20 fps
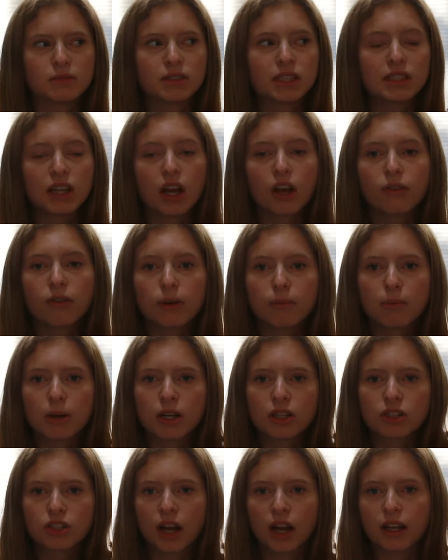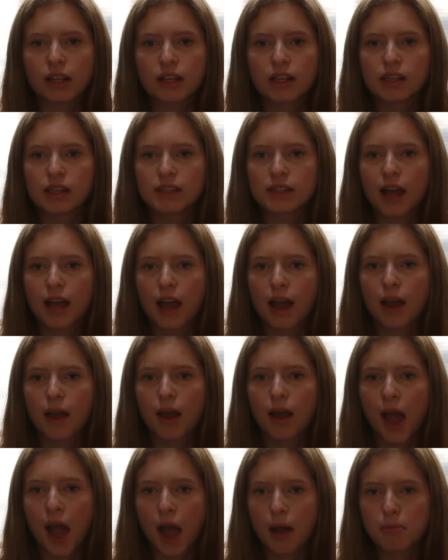to tell if your bearded dragon is
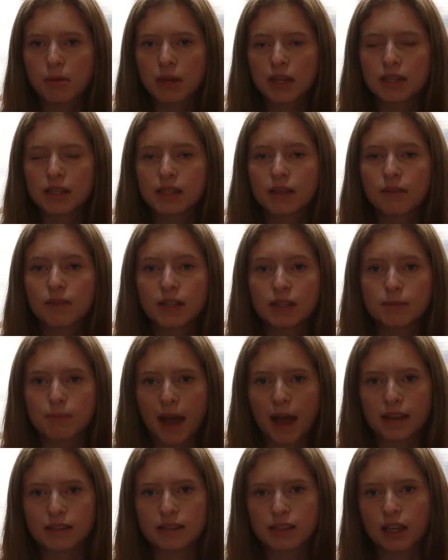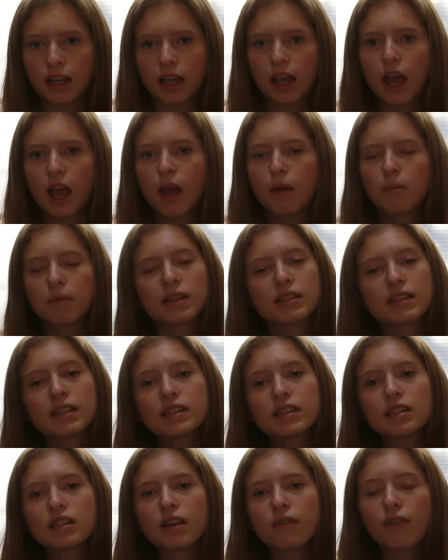happy is if he's basking, because
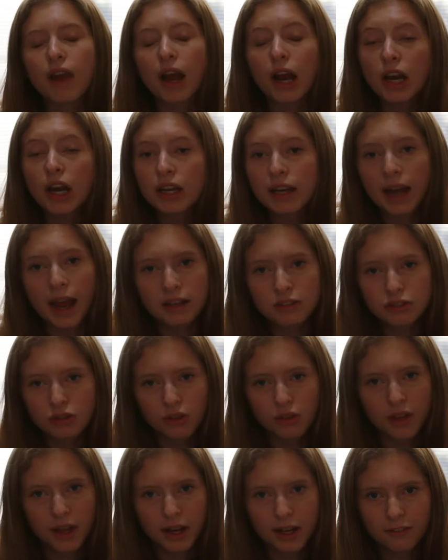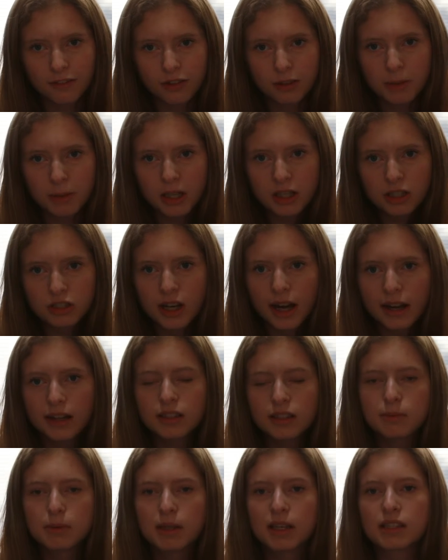this is a very natural thing for bearded
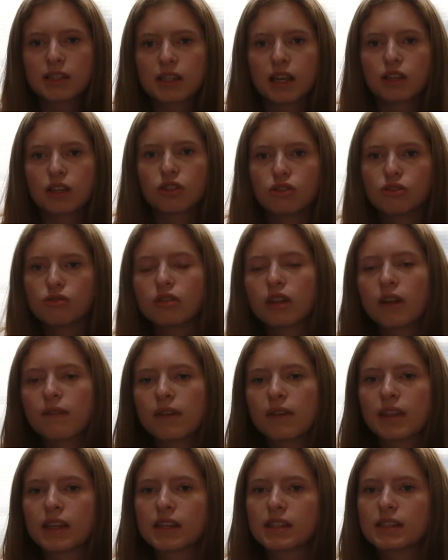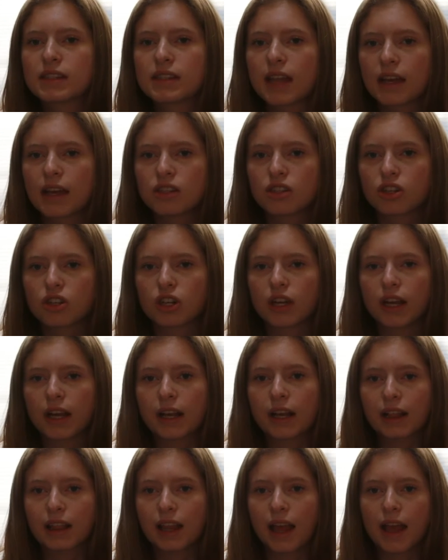dragons, because they do live in this
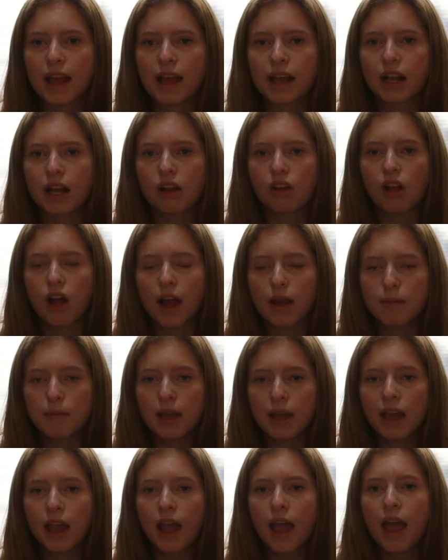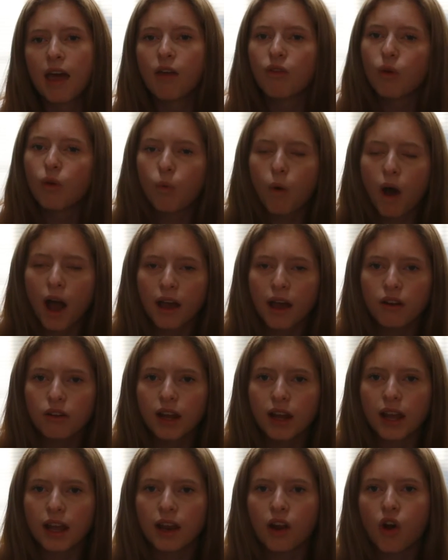deserty clay climate,
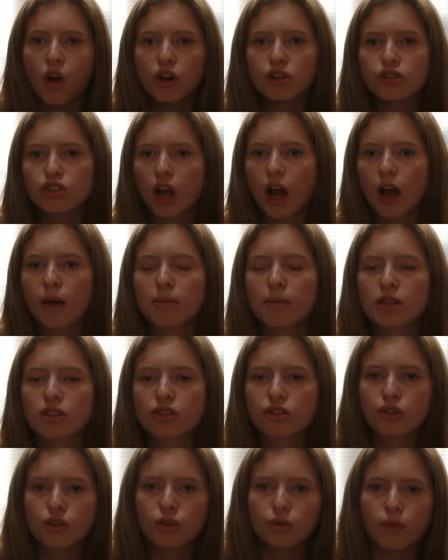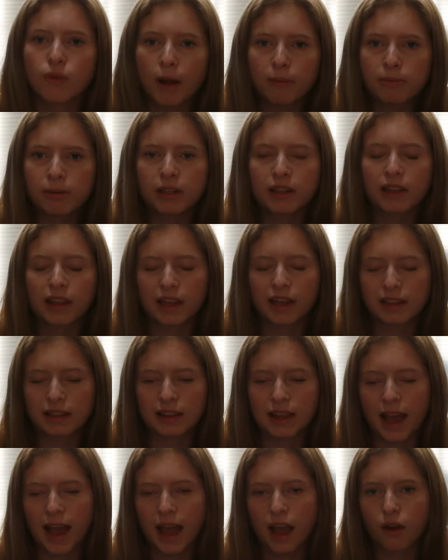wild, and our job is to
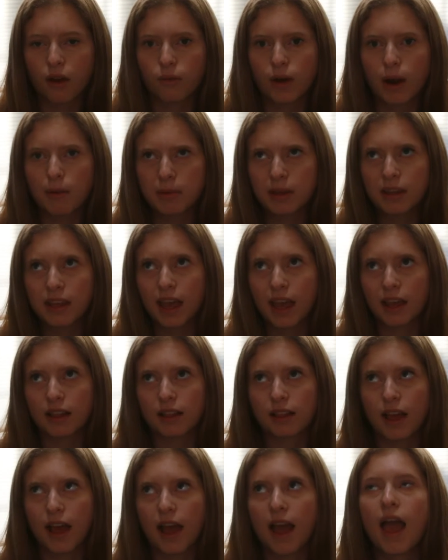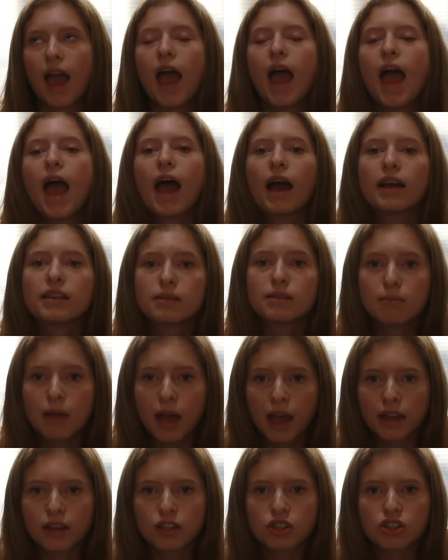replicate that as
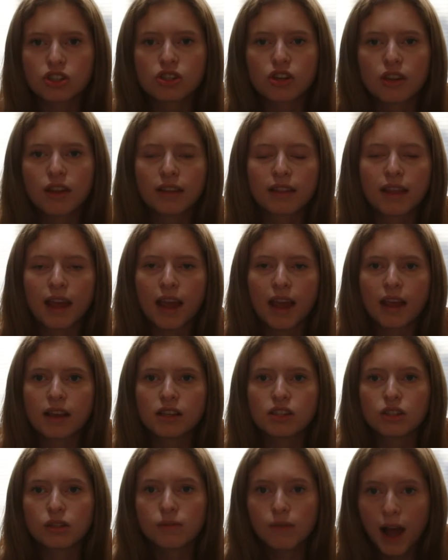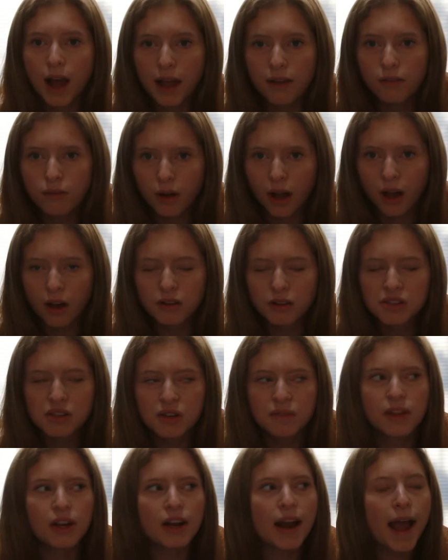much so that they survive well.
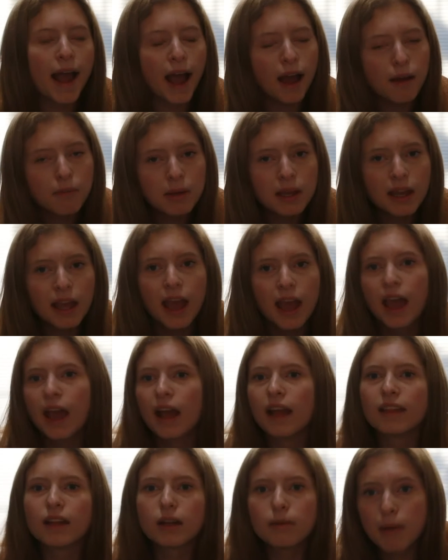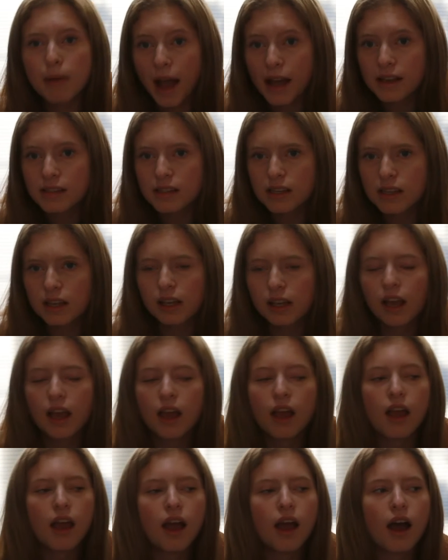So if they're happy and they're basking,
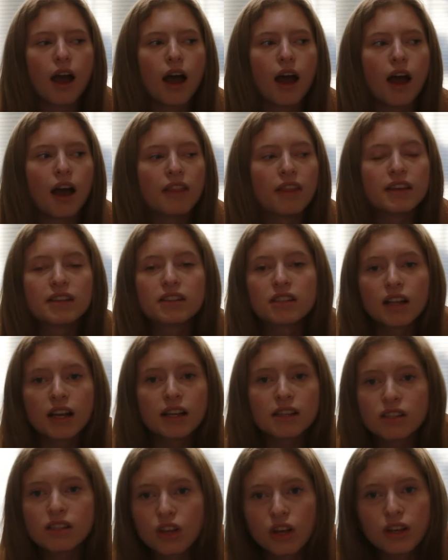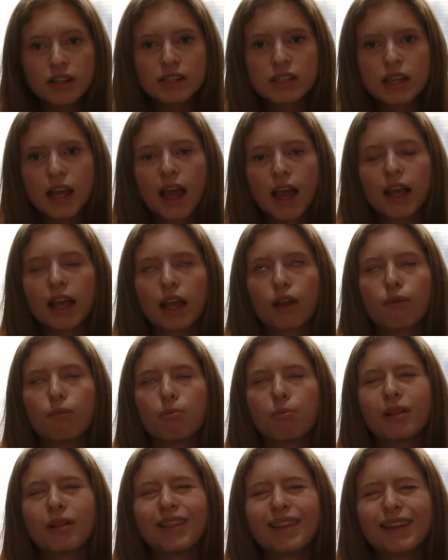this does go to say,
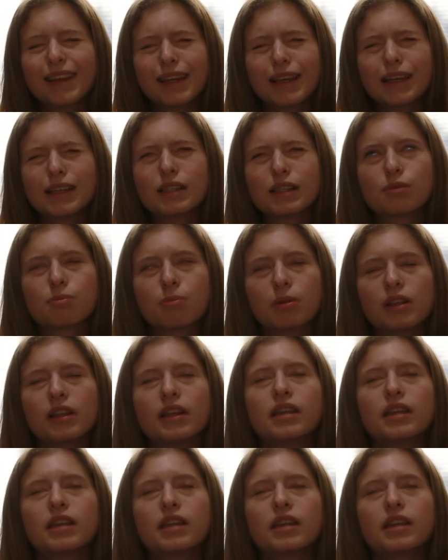please